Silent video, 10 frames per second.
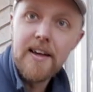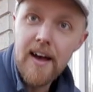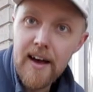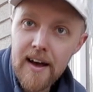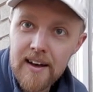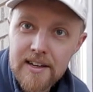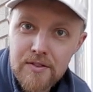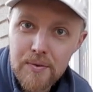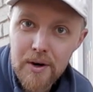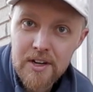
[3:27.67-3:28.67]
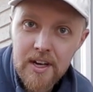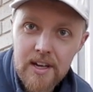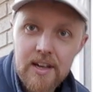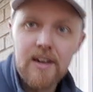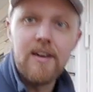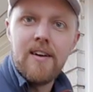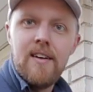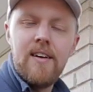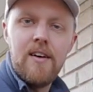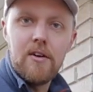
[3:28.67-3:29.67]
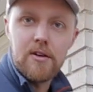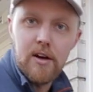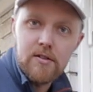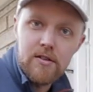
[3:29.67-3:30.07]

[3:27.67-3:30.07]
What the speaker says: Yeah, it's working. Okay,